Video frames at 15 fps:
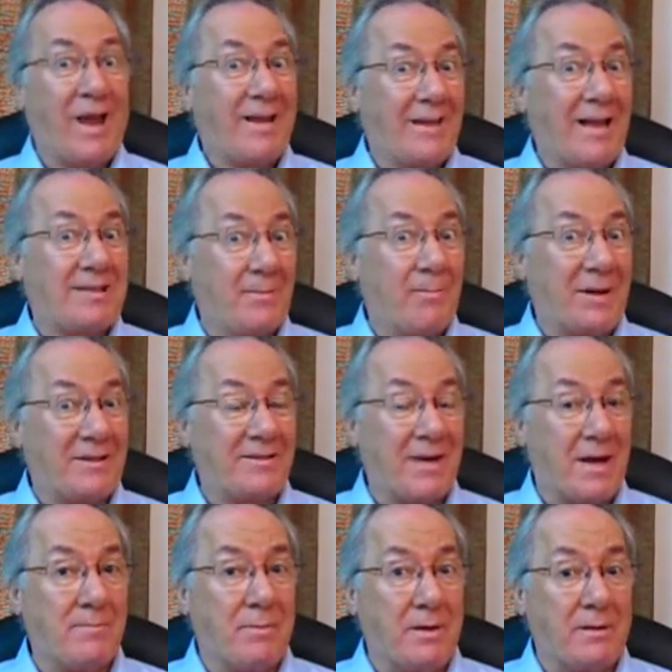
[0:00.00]
That's a big
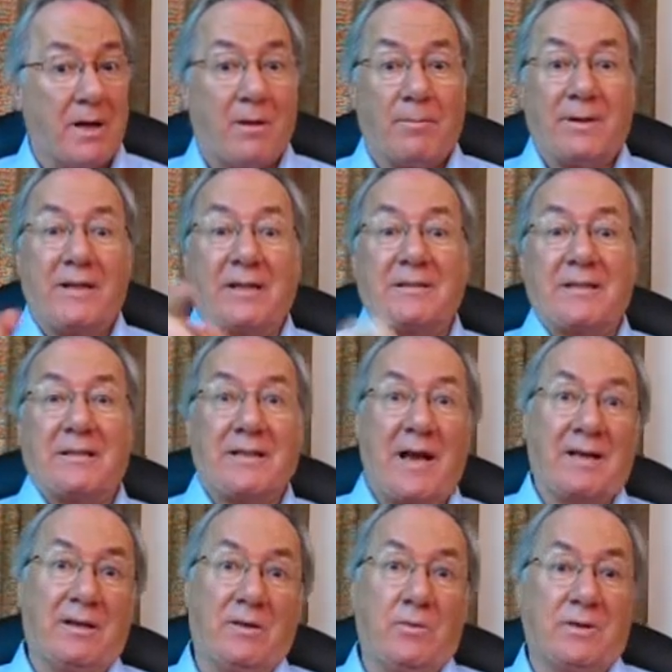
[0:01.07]
statement, but that's
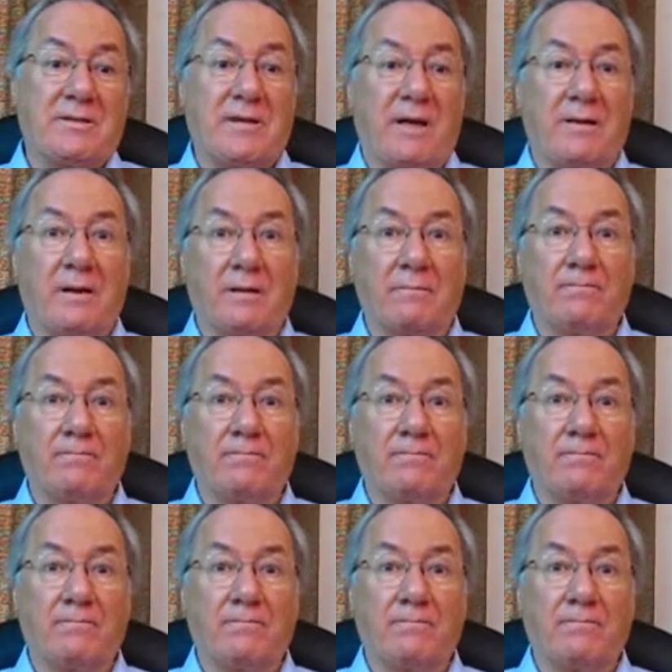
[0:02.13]
exactly what's said there.